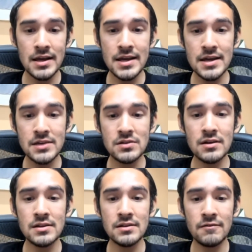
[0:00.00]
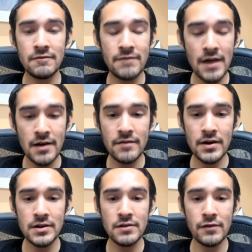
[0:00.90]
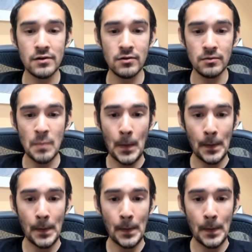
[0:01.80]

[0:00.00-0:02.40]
is very, very difficult.